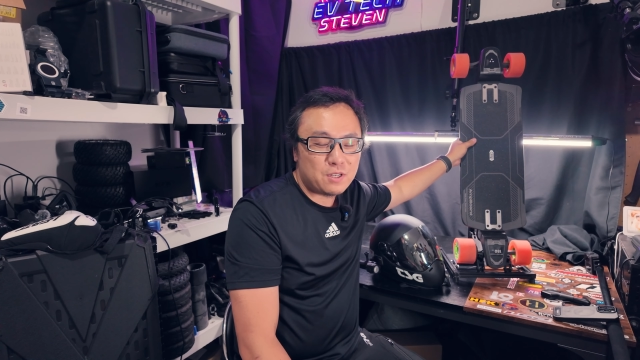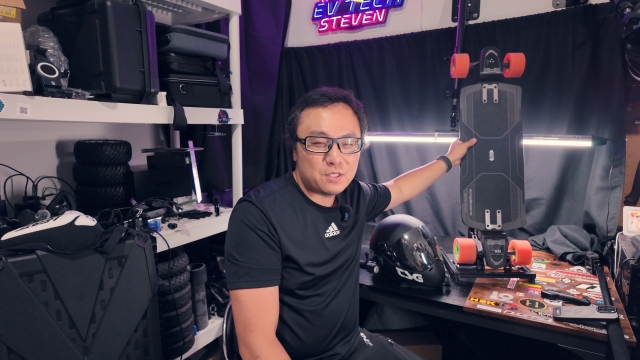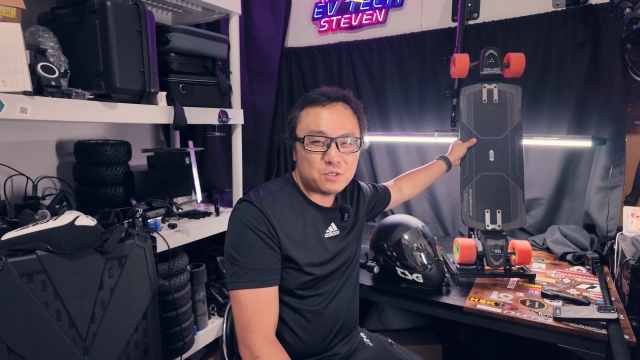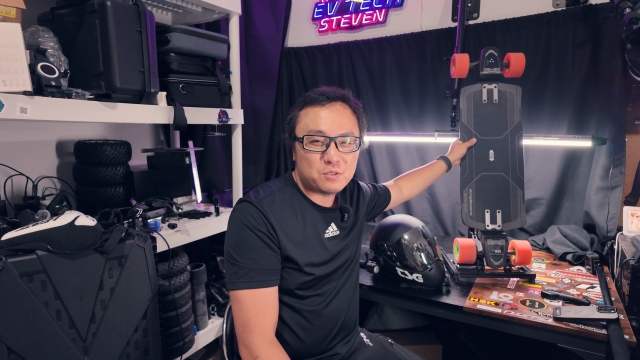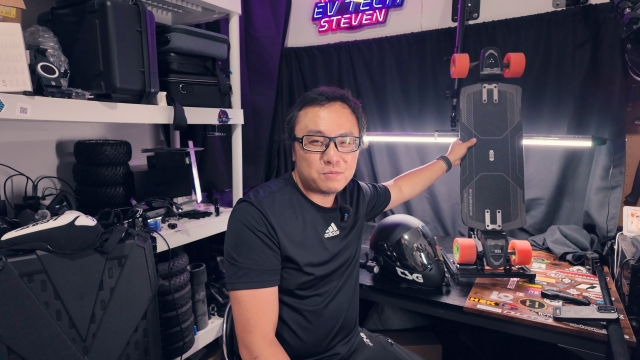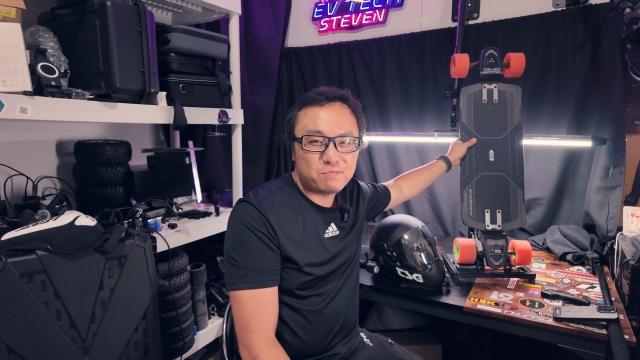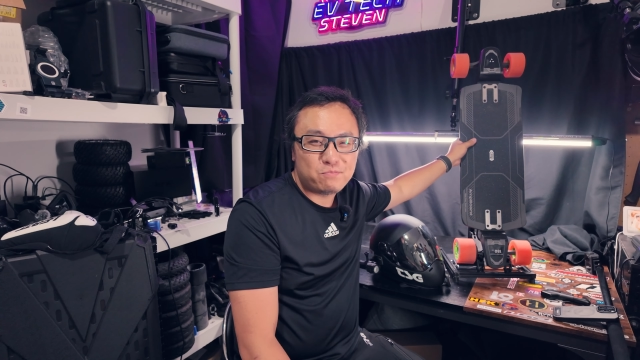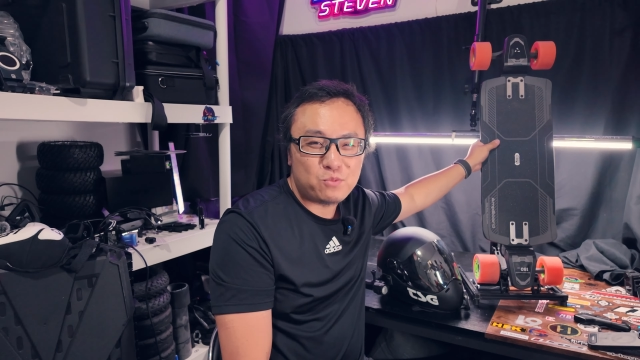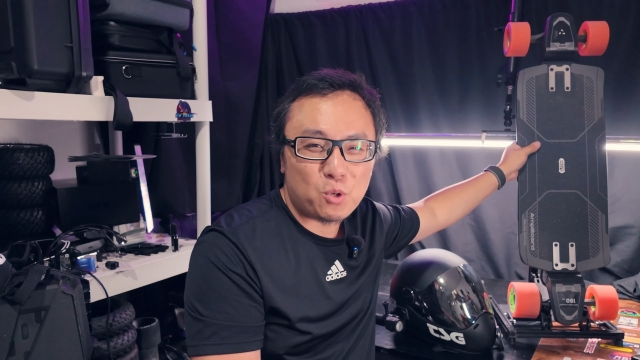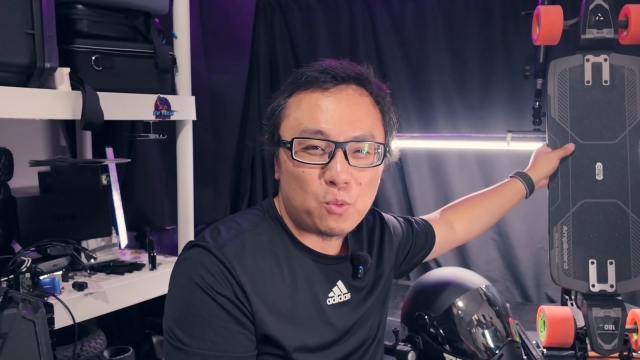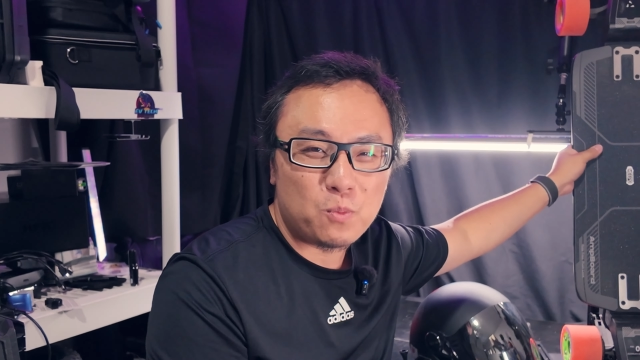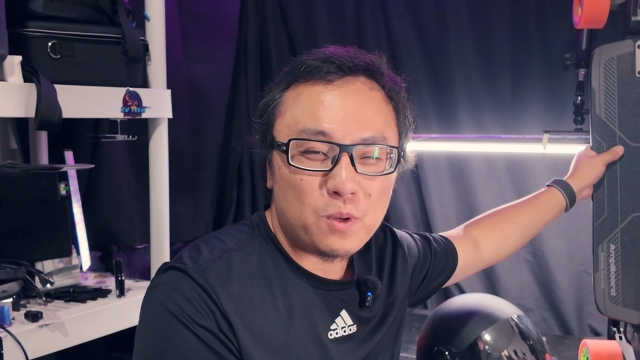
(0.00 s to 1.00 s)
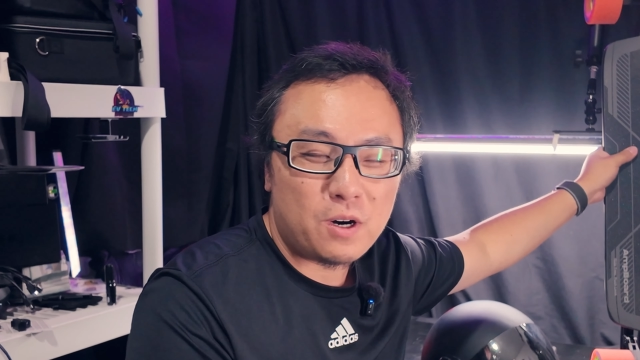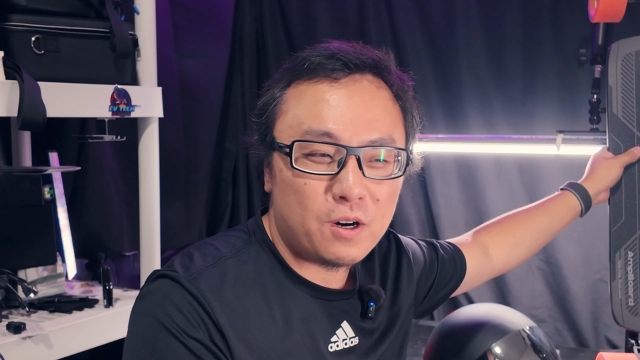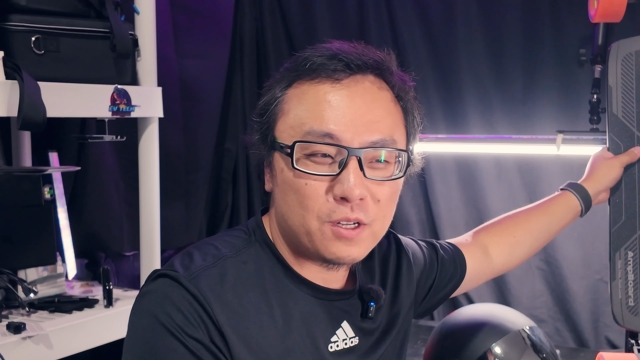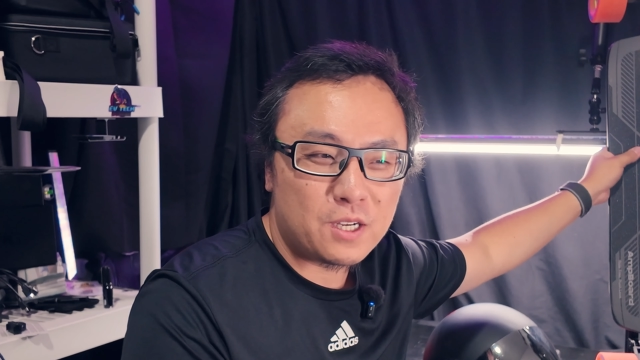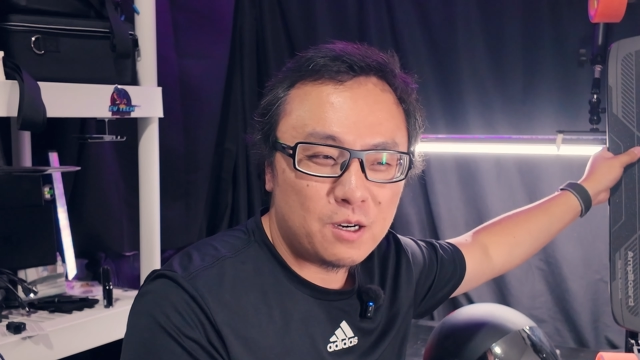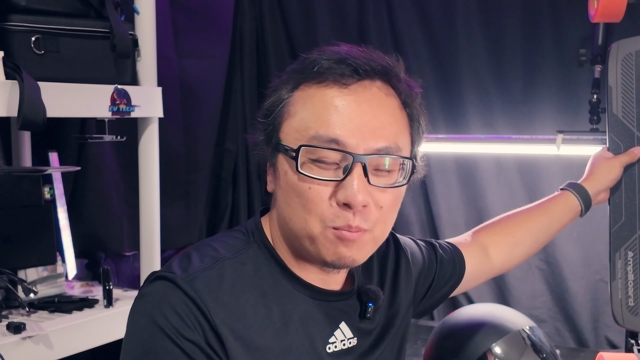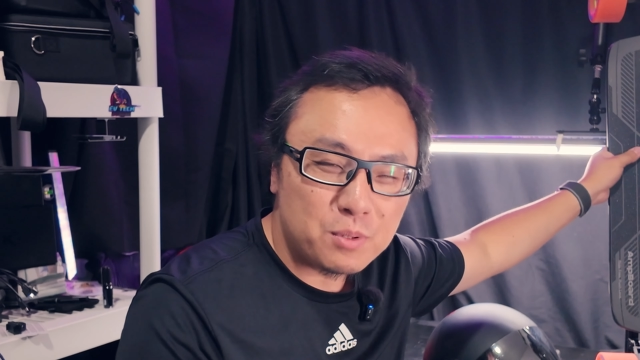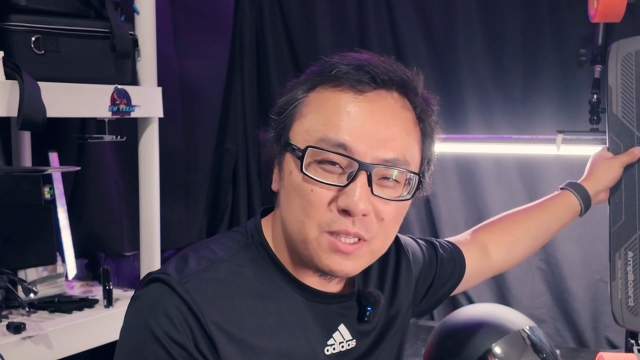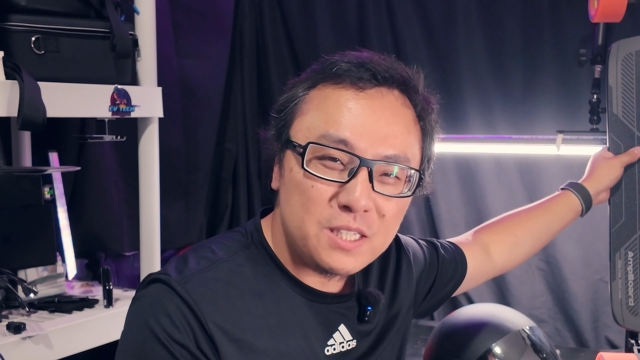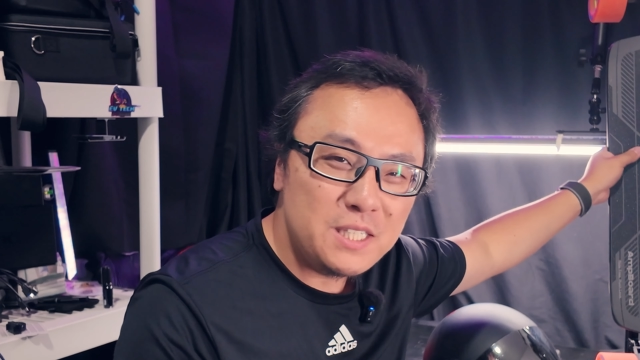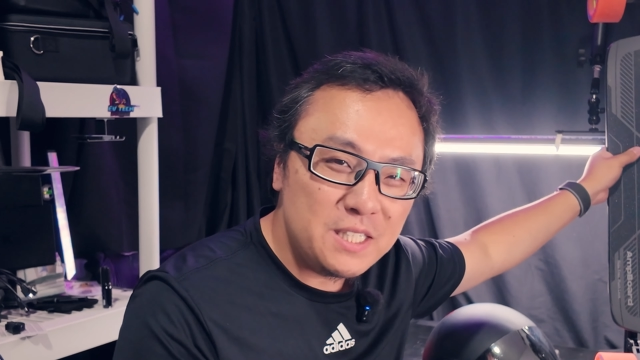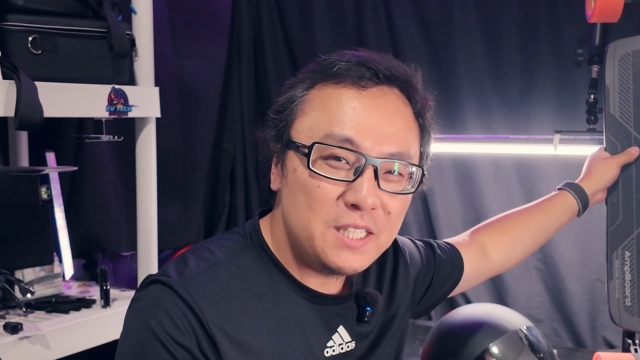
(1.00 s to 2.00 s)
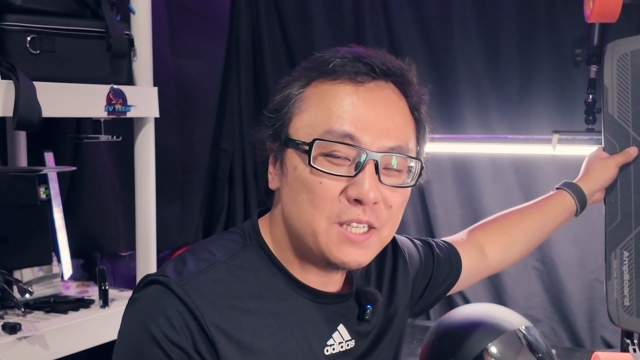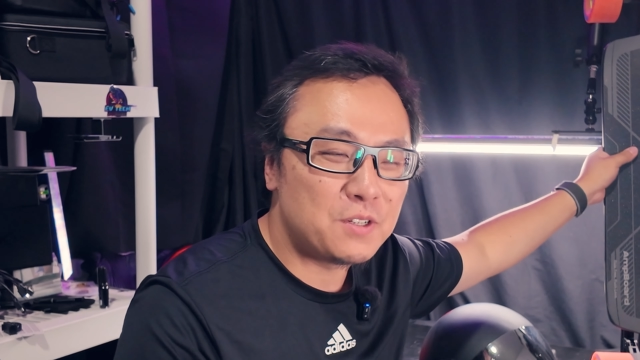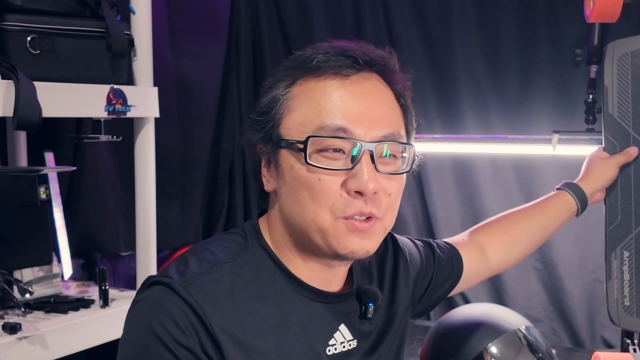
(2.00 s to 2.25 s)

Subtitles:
I just don't completely